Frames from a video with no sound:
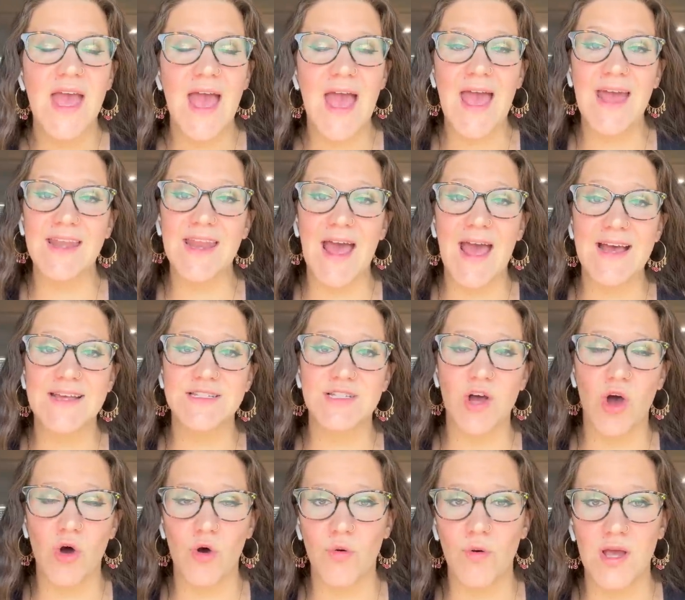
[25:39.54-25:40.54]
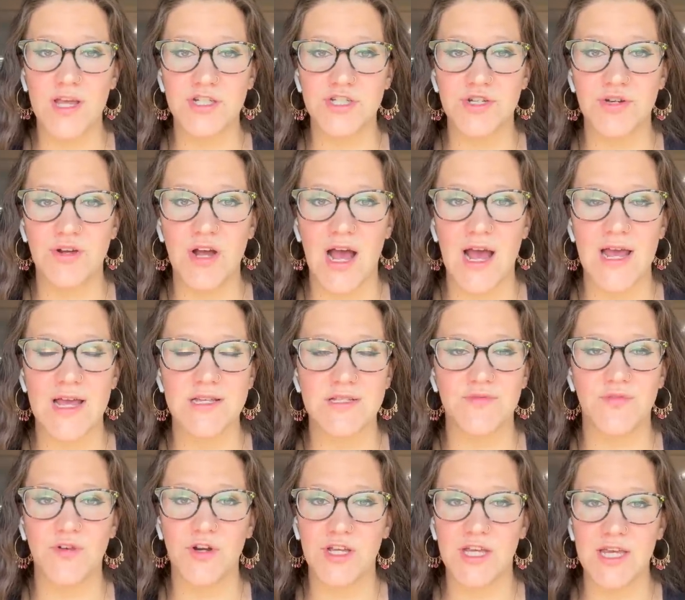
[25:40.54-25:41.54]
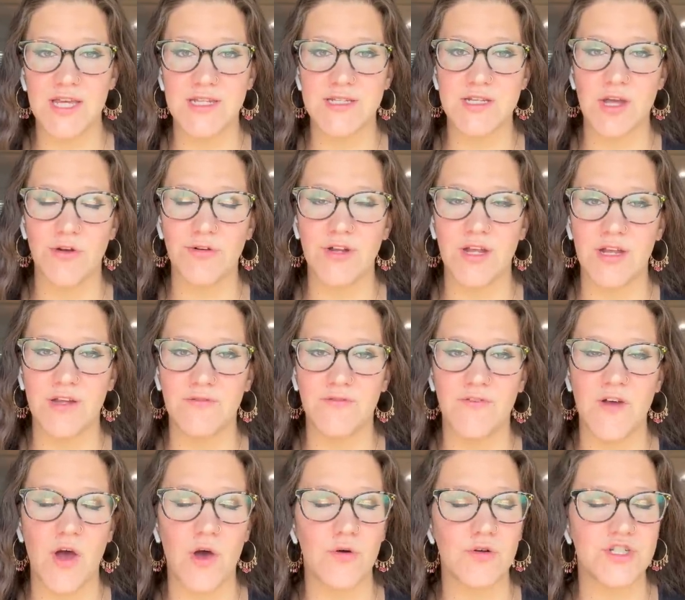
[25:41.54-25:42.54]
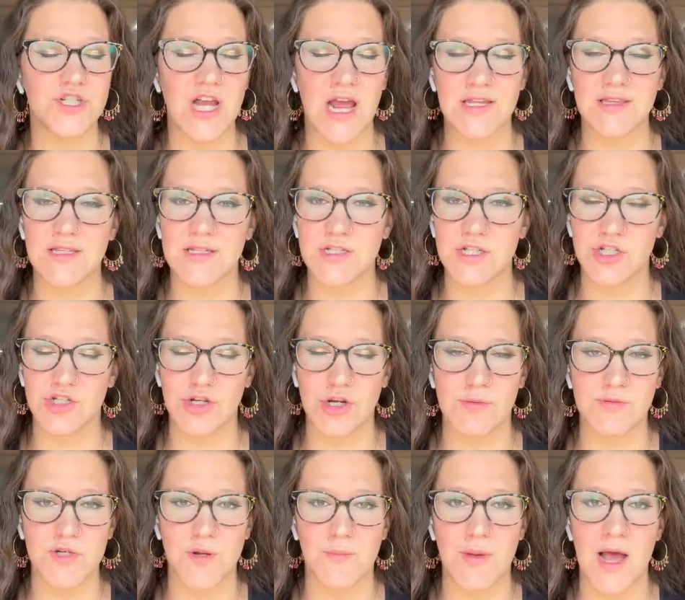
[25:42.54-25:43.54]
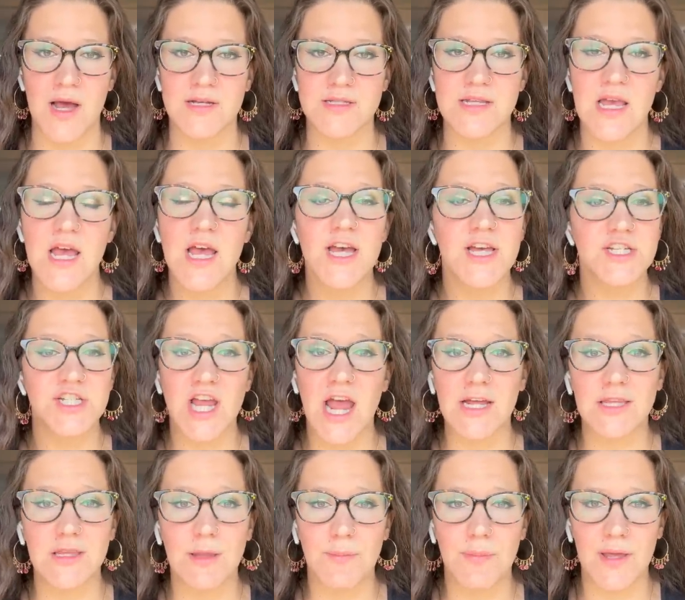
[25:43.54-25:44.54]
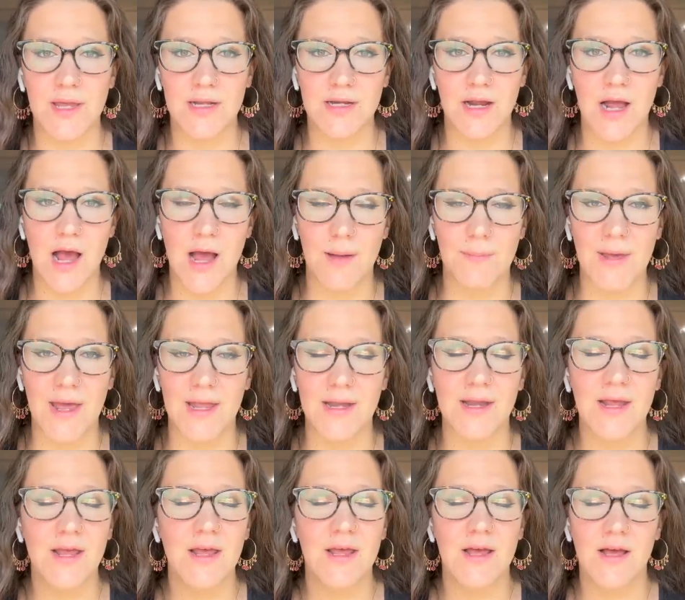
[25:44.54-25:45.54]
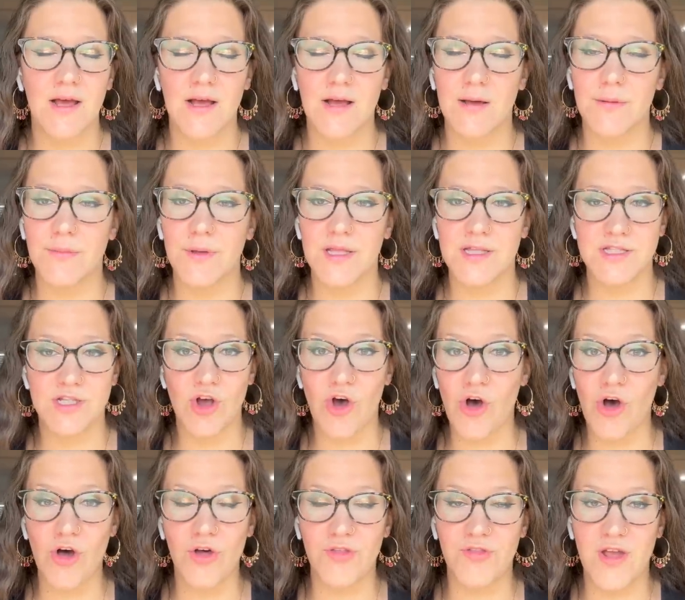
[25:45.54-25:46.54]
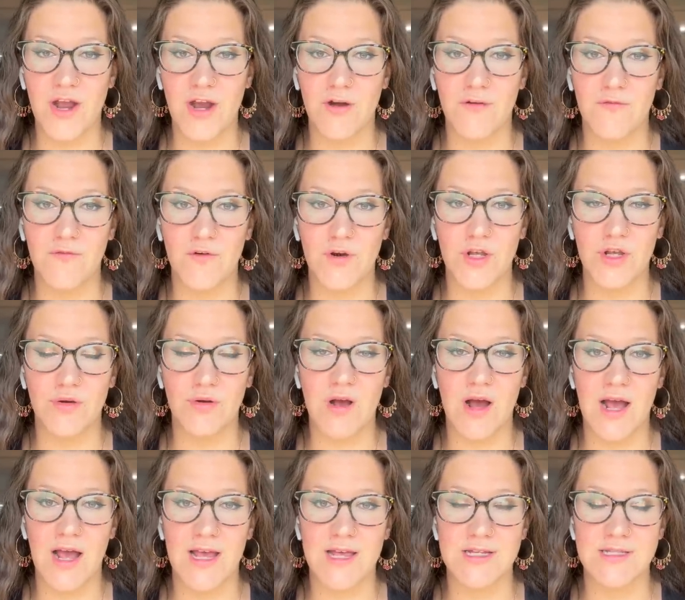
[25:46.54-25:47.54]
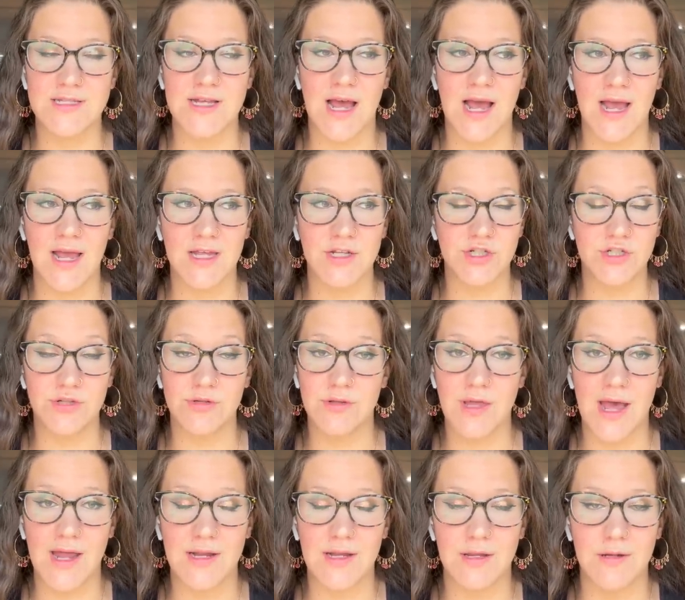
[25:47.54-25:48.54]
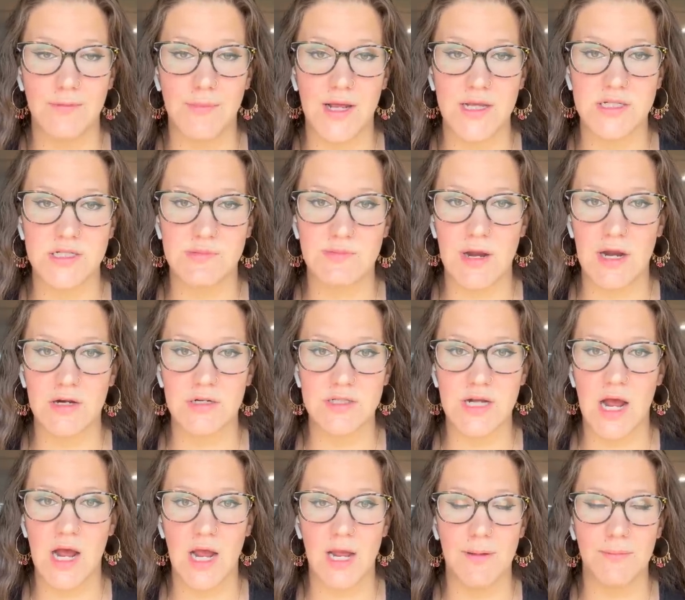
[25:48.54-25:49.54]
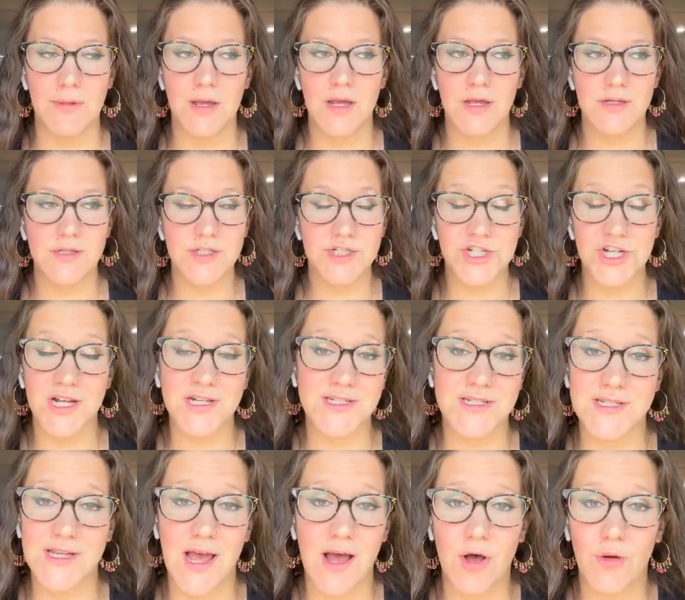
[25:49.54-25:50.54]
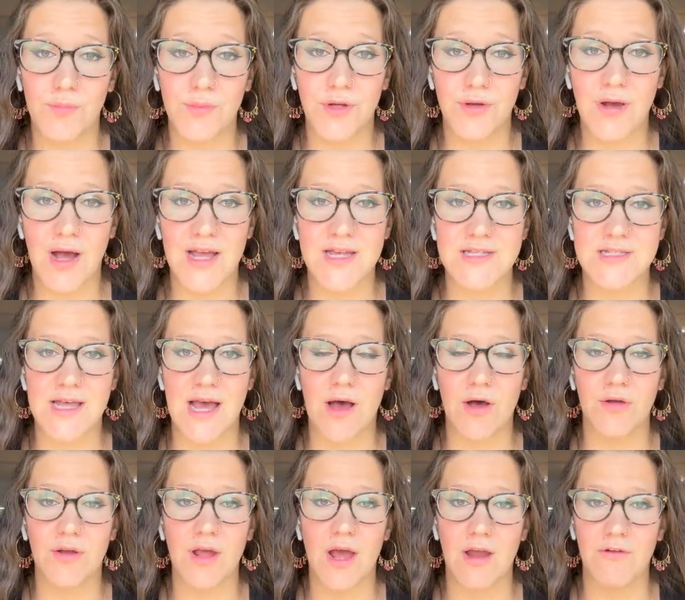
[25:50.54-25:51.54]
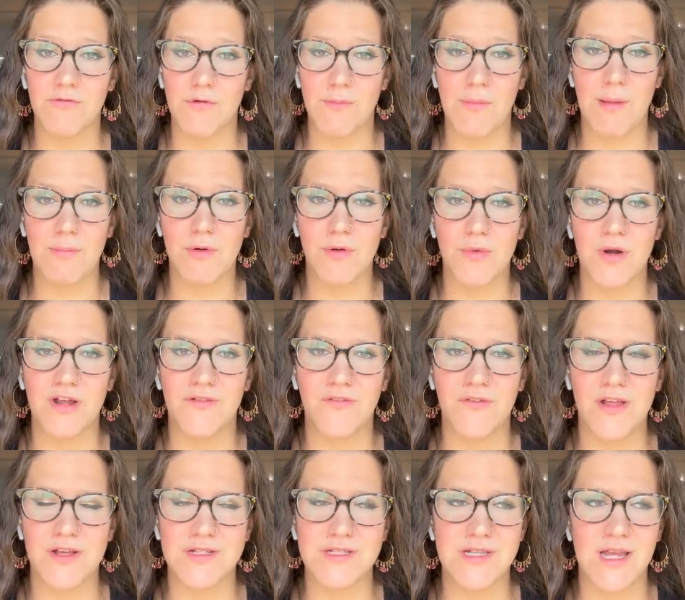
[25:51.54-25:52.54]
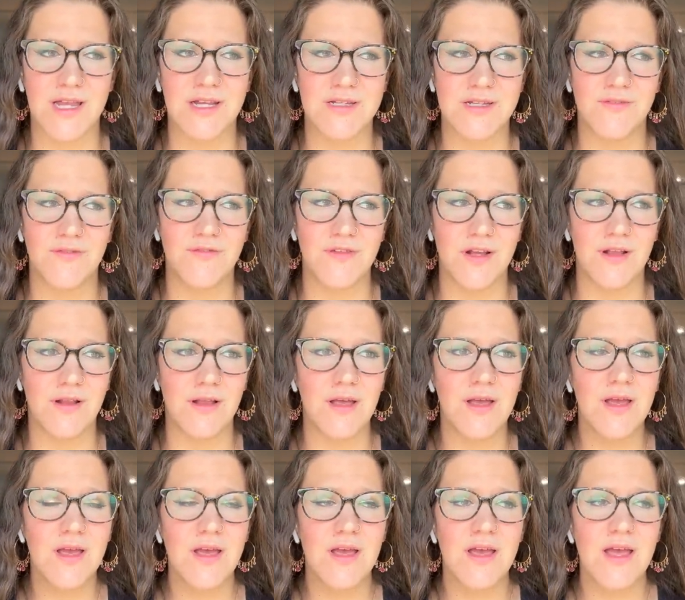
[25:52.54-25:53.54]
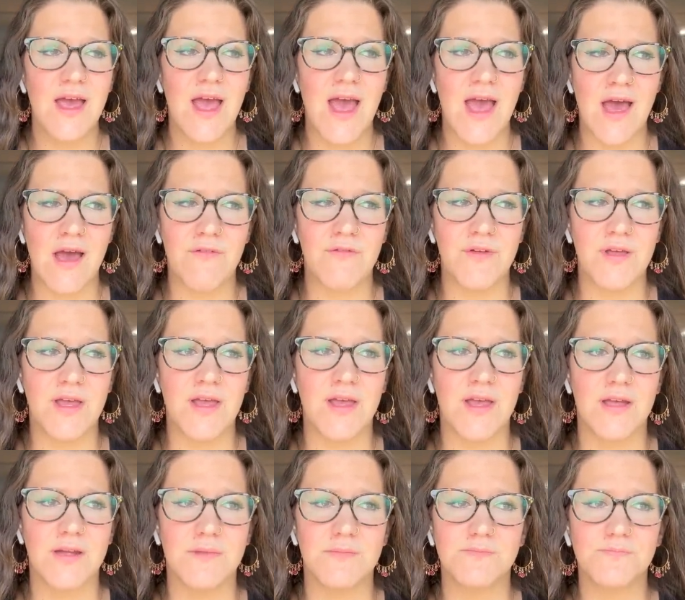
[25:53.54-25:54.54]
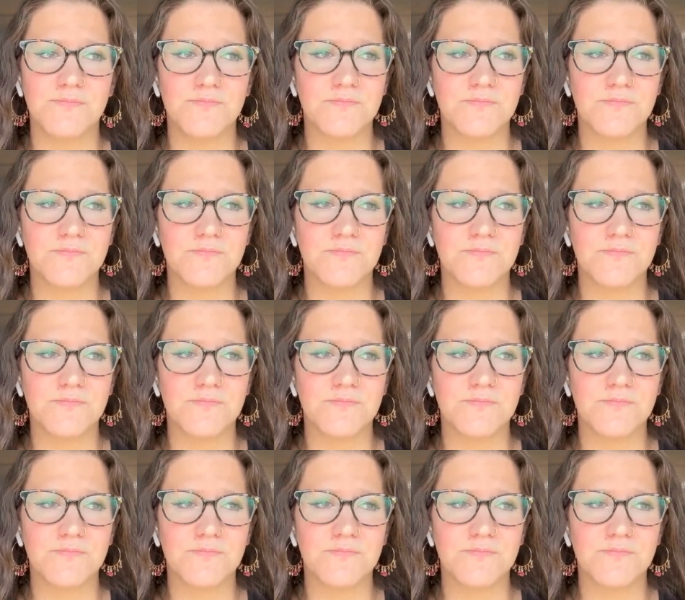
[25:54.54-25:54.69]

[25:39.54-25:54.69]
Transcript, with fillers: And as always, you guys, for ketone info, check the description box, check the pinned comment. Um, it's all there for you guys. I do that in my spare time just to help you guys out. I remember what it feels like to feel heavy and